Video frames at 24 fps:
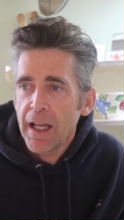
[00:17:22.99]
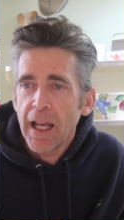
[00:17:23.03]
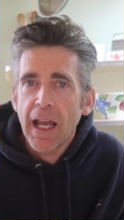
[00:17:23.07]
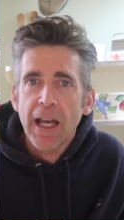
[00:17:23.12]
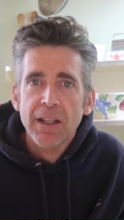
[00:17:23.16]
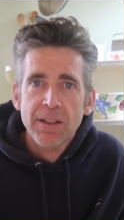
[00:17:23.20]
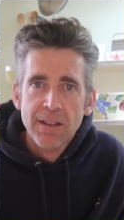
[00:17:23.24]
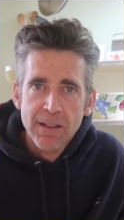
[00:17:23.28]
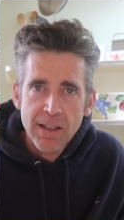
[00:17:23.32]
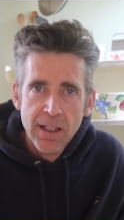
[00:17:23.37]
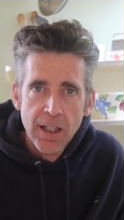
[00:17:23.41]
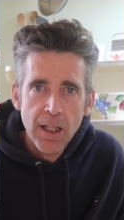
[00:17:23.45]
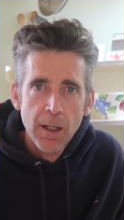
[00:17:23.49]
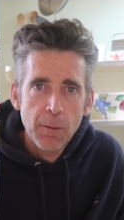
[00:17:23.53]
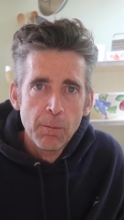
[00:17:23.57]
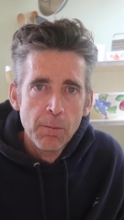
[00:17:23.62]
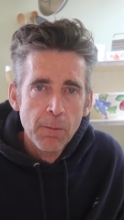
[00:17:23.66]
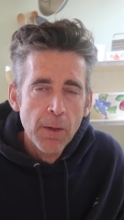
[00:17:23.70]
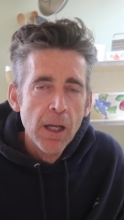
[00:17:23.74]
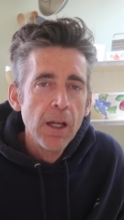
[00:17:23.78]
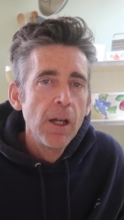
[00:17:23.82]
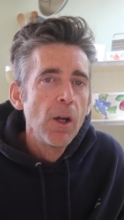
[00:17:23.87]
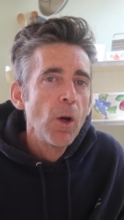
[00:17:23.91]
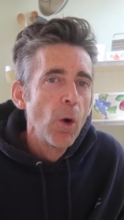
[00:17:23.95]
I asked
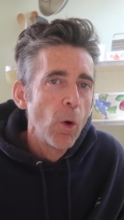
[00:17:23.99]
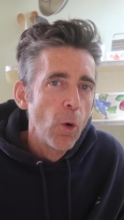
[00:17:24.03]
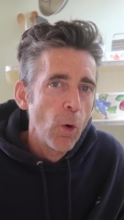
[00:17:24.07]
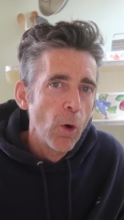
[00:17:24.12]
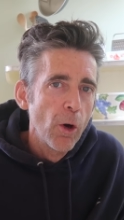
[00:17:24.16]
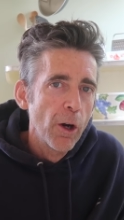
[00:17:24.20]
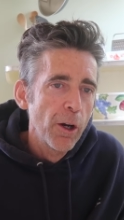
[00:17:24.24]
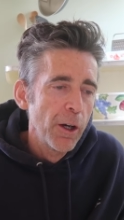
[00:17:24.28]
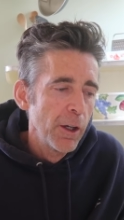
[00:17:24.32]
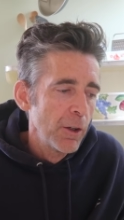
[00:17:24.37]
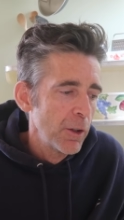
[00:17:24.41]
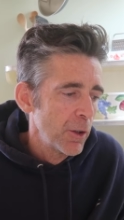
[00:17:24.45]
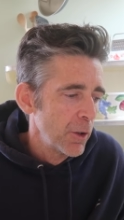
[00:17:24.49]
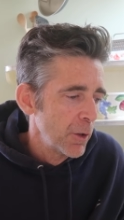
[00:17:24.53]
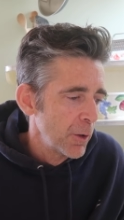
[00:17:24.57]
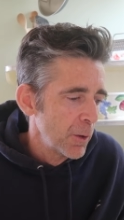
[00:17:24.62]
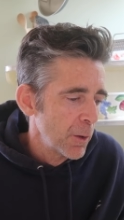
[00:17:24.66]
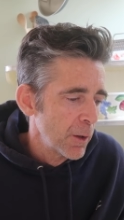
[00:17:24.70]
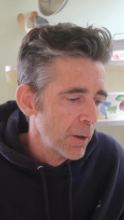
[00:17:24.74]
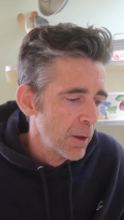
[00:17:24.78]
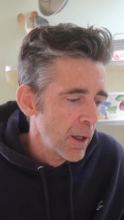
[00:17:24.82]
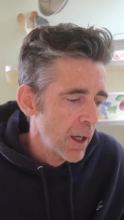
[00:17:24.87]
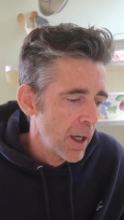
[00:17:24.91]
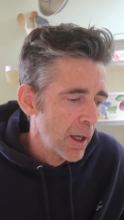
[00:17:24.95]
Tim Horn,
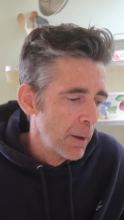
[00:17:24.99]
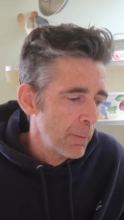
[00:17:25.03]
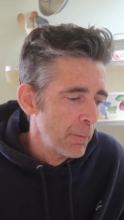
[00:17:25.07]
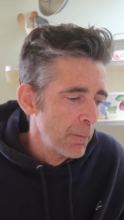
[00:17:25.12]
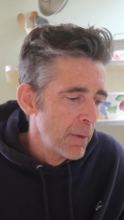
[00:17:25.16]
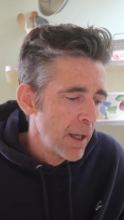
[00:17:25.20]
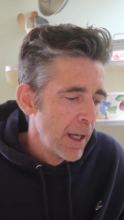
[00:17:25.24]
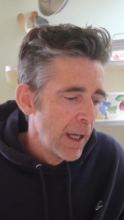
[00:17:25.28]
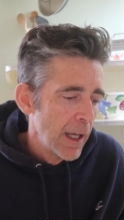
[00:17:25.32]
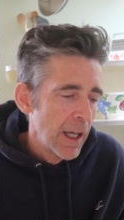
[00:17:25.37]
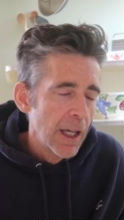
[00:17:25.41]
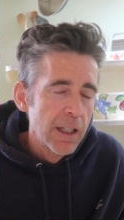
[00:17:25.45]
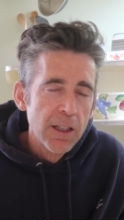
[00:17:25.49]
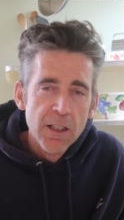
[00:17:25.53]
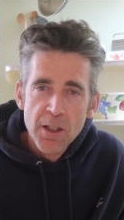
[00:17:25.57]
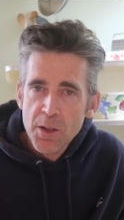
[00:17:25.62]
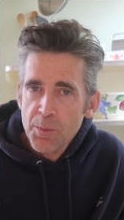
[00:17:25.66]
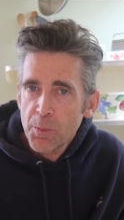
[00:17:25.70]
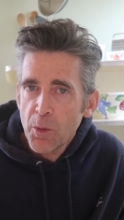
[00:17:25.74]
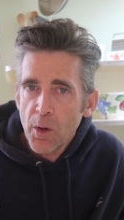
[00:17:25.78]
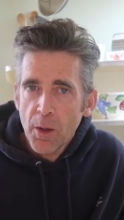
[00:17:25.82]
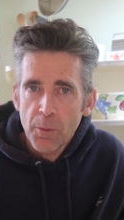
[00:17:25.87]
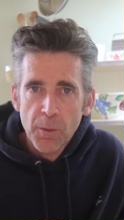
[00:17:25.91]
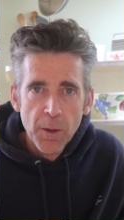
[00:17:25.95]
who um, at
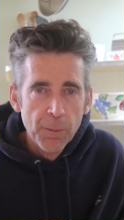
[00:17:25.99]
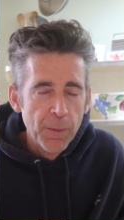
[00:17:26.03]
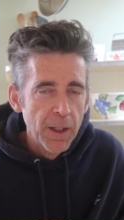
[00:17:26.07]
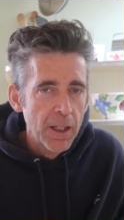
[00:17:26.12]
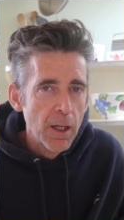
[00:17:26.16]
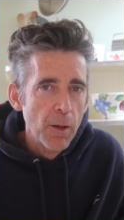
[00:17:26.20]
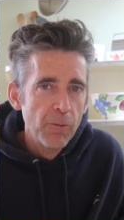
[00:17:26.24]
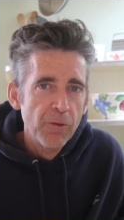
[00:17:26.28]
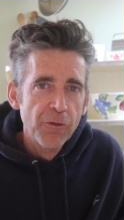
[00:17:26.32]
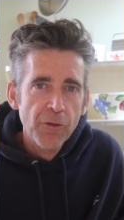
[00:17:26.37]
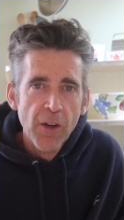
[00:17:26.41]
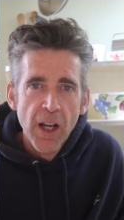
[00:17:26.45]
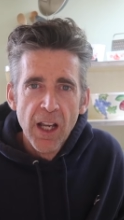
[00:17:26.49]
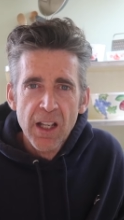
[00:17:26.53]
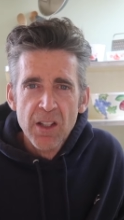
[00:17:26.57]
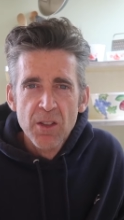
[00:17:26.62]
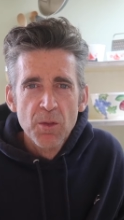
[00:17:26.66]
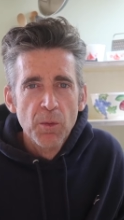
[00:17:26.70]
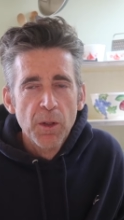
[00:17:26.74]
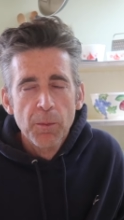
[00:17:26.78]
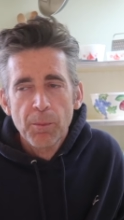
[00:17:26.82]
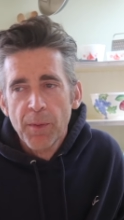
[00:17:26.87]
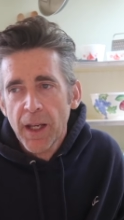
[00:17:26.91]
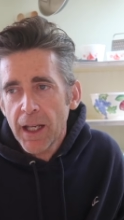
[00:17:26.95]
this point we become
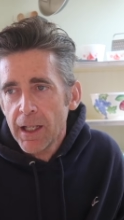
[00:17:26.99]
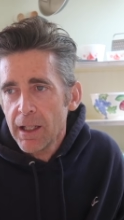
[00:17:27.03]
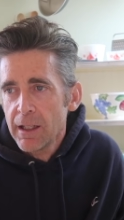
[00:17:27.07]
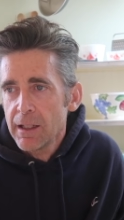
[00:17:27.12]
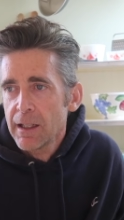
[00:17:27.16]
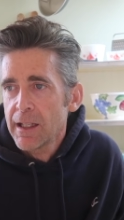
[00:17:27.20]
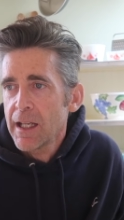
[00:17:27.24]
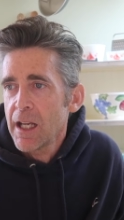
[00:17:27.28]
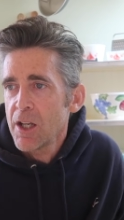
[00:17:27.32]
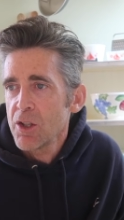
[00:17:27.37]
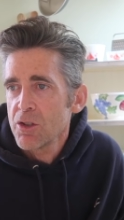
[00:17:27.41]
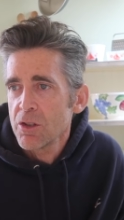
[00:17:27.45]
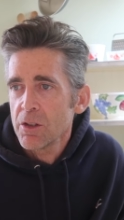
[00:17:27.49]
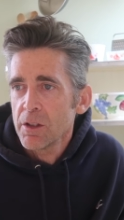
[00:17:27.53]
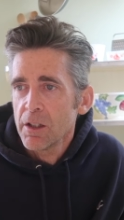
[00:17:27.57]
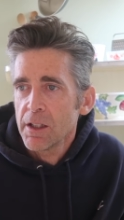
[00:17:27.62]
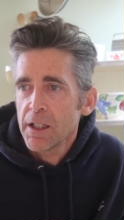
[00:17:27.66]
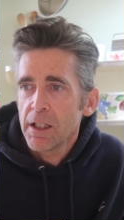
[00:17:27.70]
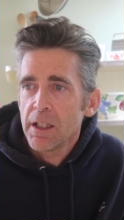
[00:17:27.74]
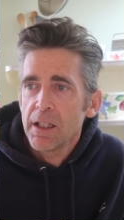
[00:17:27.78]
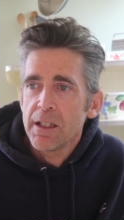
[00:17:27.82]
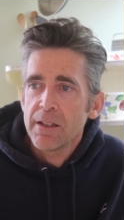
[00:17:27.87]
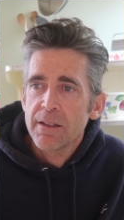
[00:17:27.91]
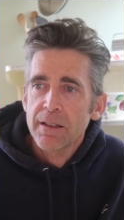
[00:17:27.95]
friends, we painted
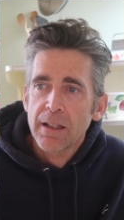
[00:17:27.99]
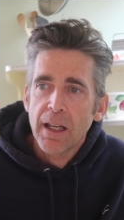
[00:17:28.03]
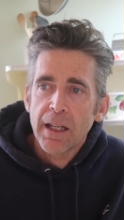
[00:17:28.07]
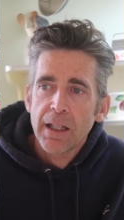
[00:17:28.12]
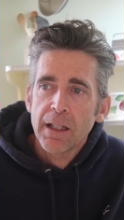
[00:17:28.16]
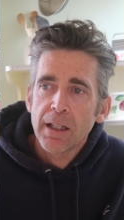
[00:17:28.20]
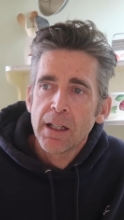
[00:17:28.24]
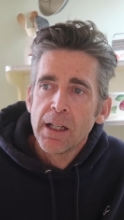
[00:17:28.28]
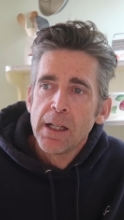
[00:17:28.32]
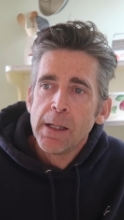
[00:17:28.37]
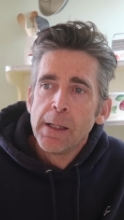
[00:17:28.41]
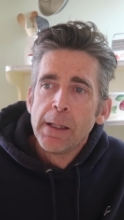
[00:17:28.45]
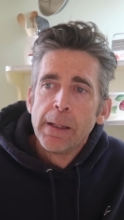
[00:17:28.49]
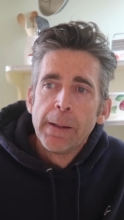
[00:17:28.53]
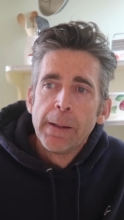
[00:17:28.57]
occasionally, and he's like,